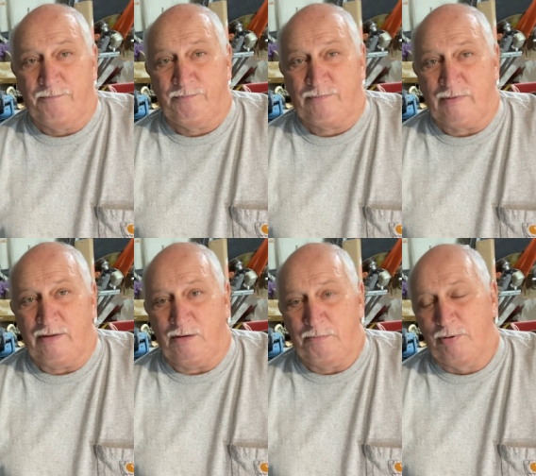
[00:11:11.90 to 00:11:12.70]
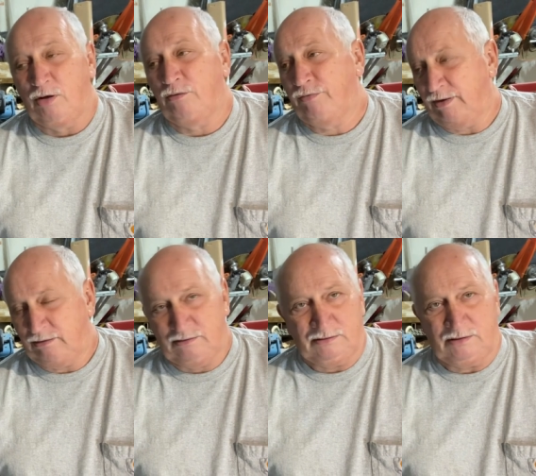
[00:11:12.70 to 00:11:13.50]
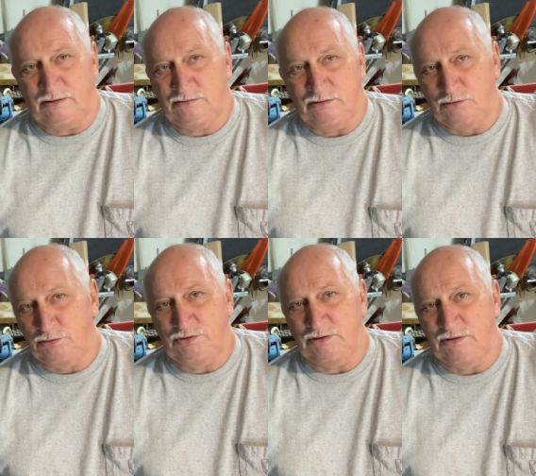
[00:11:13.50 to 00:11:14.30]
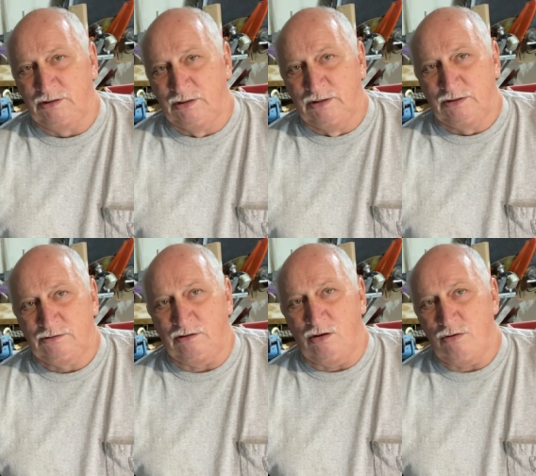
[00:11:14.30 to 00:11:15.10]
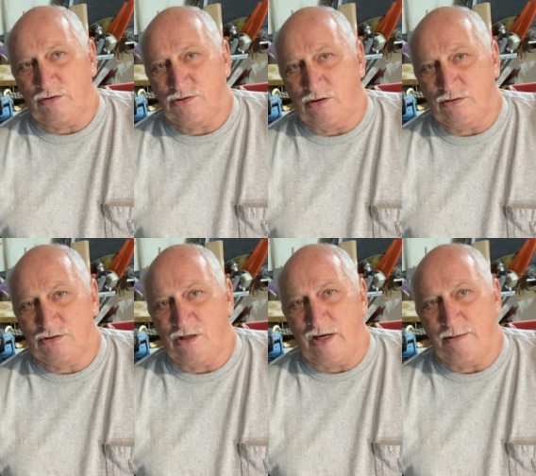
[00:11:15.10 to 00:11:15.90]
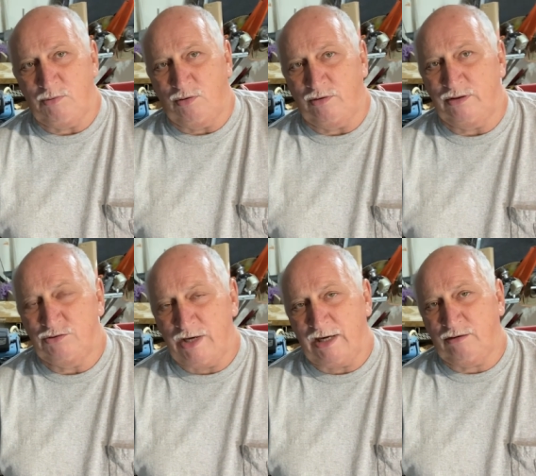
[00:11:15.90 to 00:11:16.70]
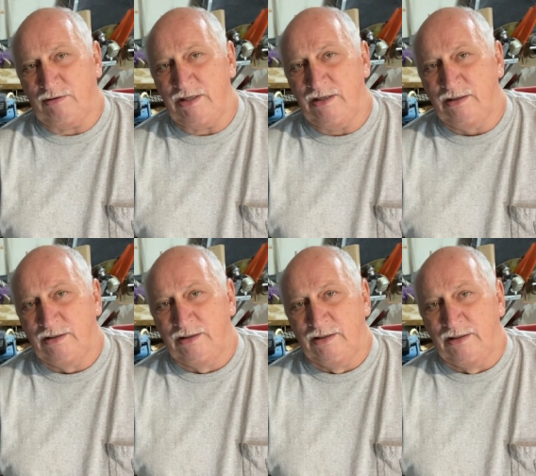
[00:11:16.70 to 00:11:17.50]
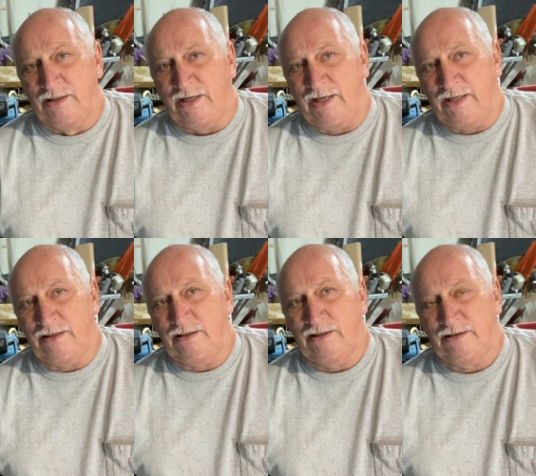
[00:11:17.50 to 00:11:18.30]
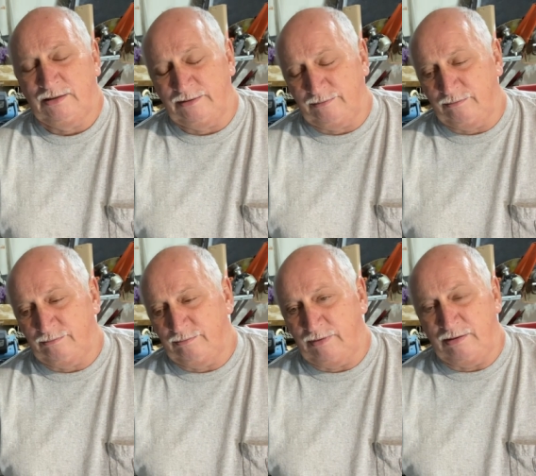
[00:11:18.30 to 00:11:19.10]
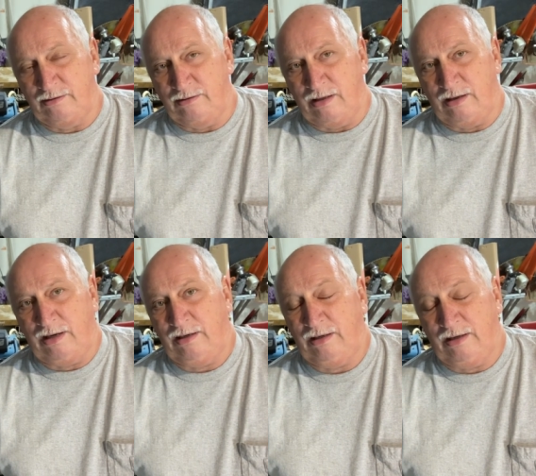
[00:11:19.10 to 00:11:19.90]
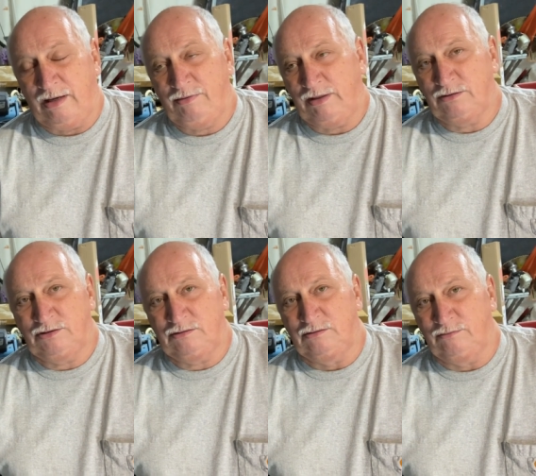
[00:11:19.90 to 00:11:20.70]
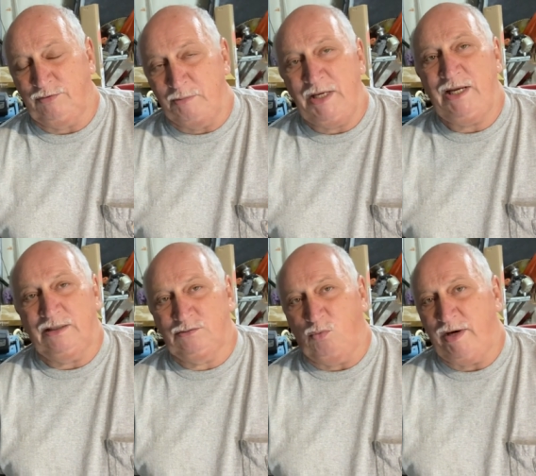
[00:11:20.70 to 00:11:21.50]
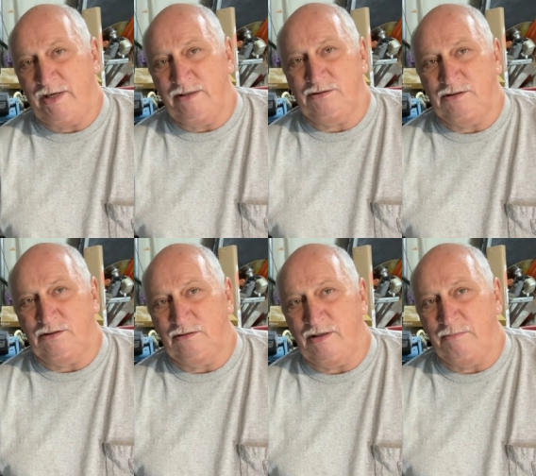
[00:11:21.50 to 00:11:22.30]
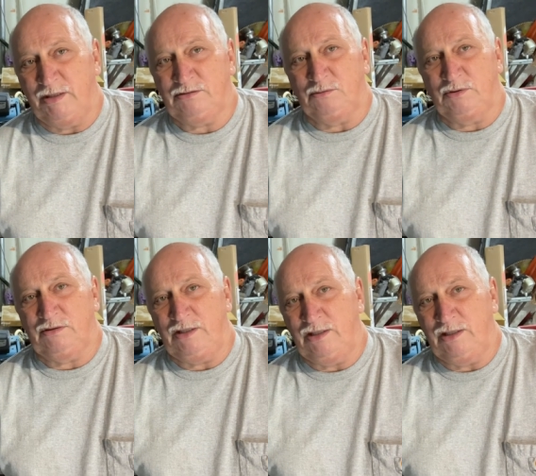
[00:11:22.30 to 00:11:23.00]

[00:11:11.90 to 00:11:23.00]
they're a perfect solution to the long charge time on the Jackery. And I think it's just, for me, it's way easier than messing with the